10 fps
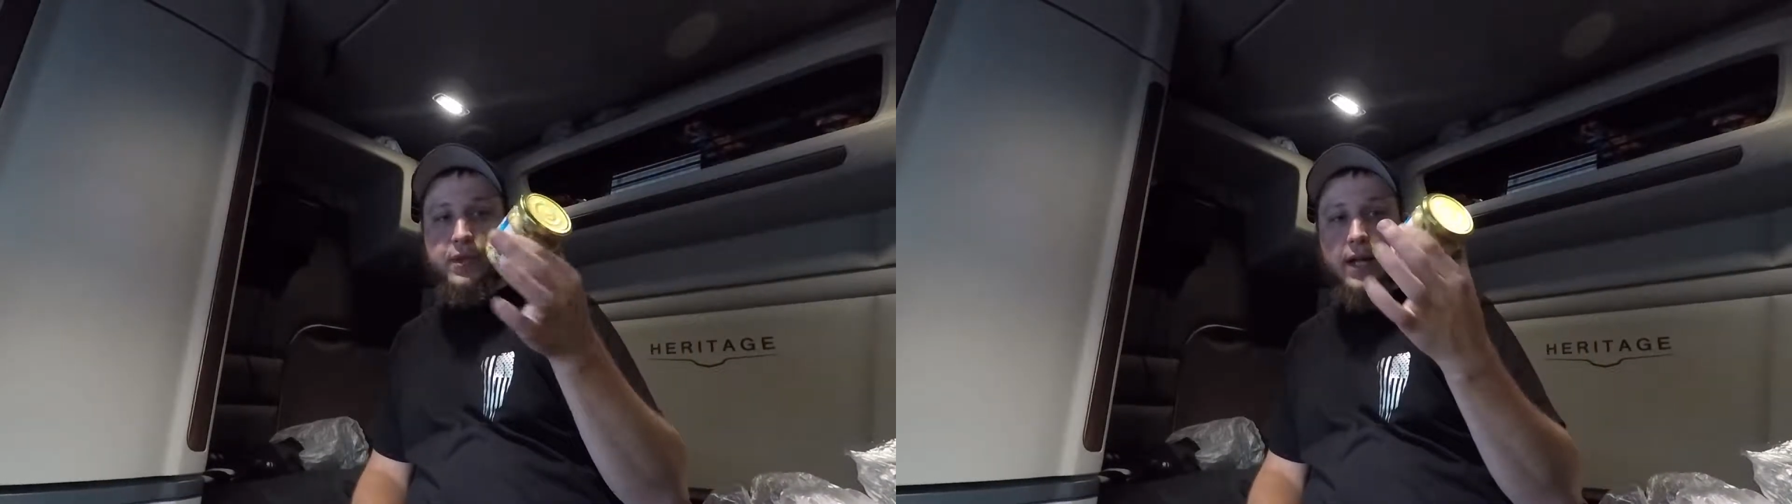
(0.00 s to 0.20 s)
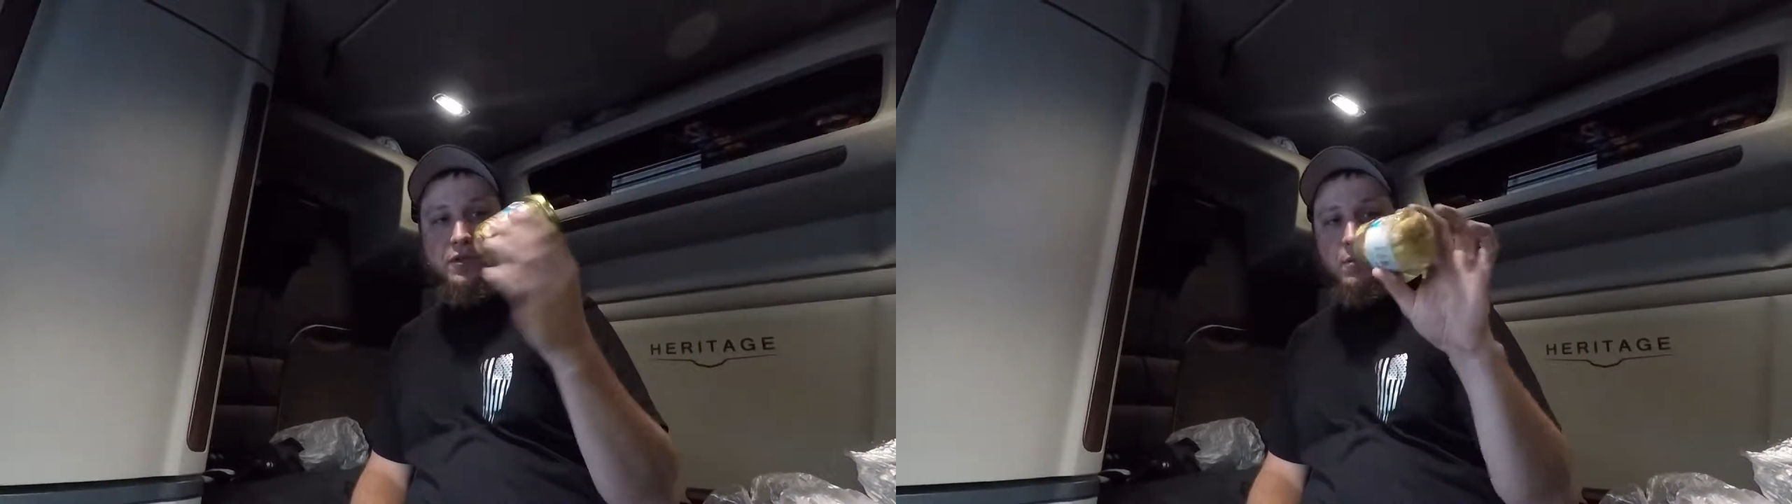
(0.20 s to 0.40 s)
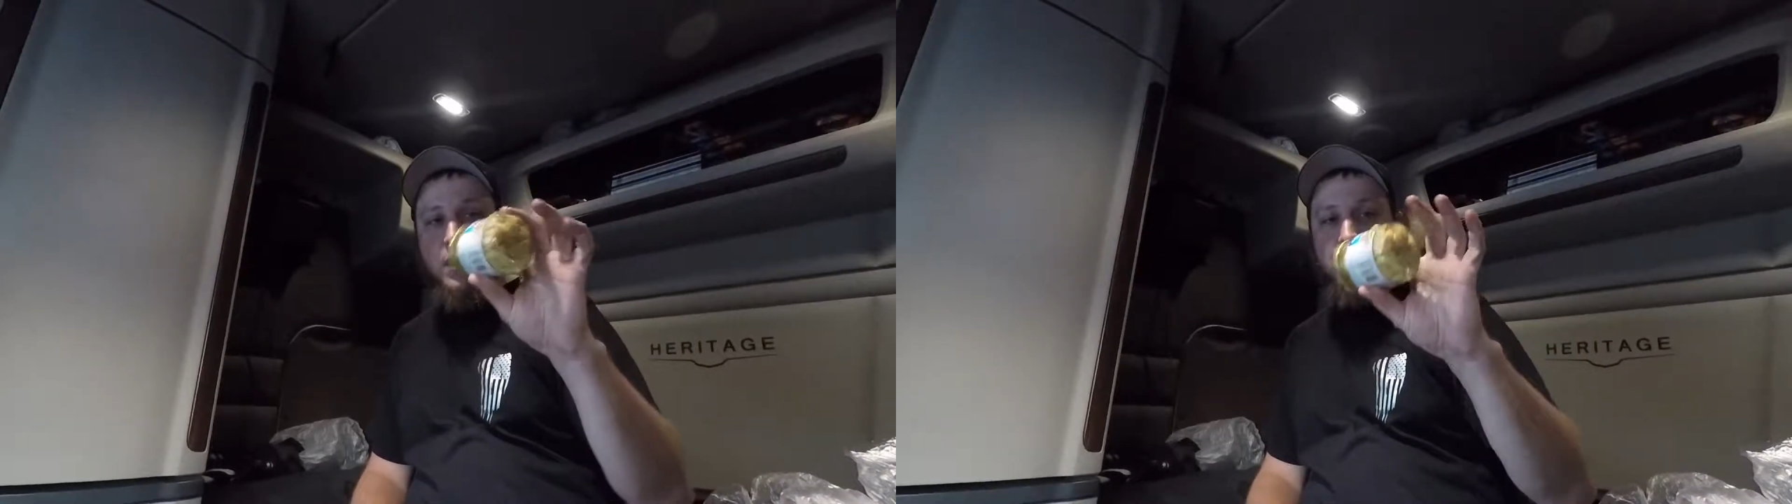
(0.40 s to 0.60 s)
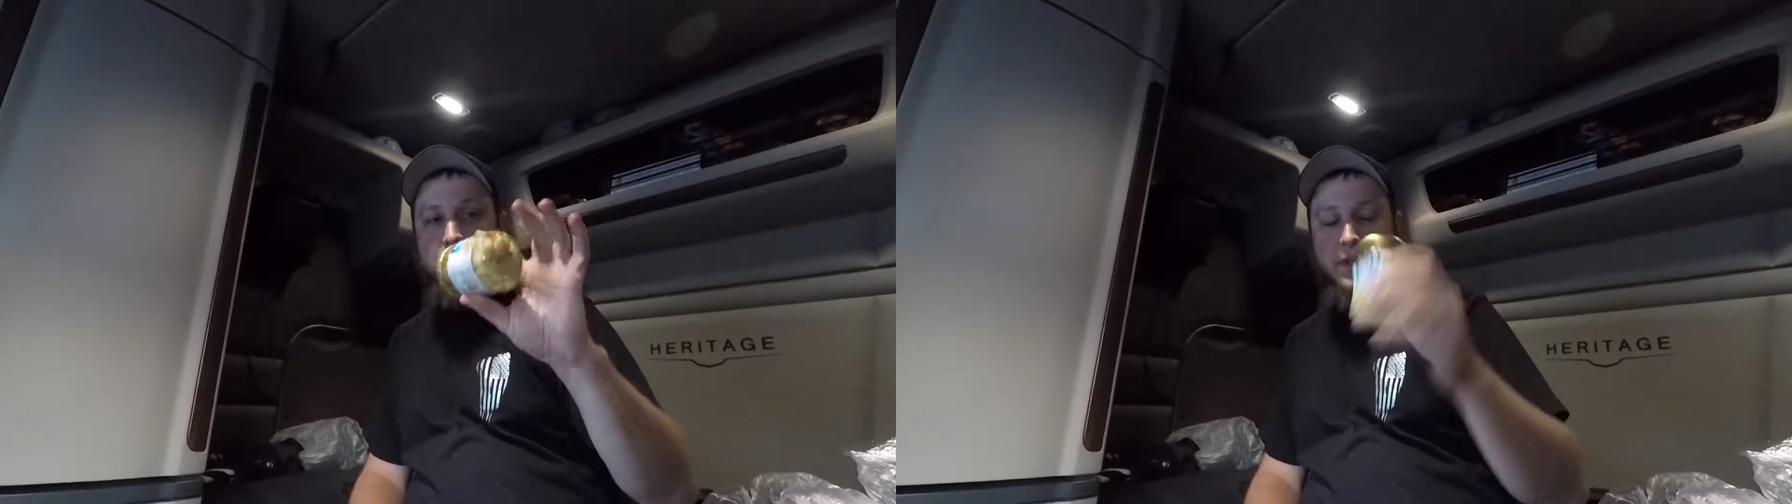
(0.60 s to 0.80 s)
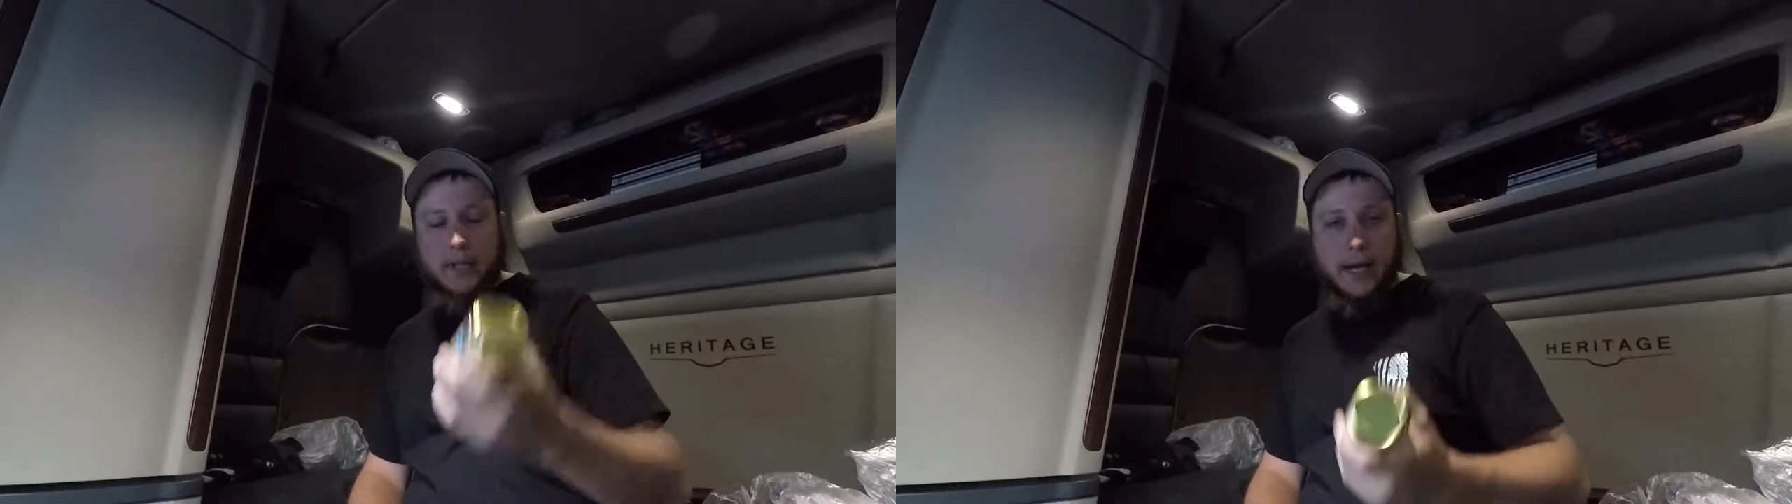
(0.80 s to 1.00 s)
I got some
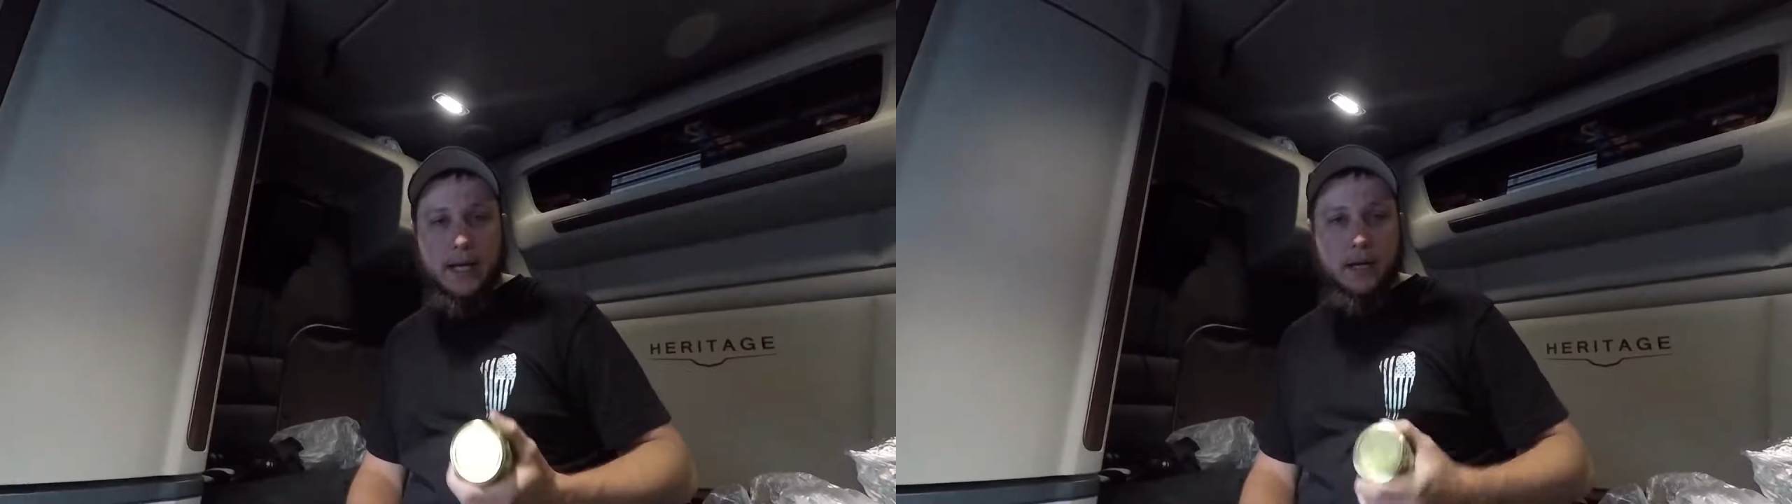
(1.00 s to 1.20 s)
mushrooms in a can.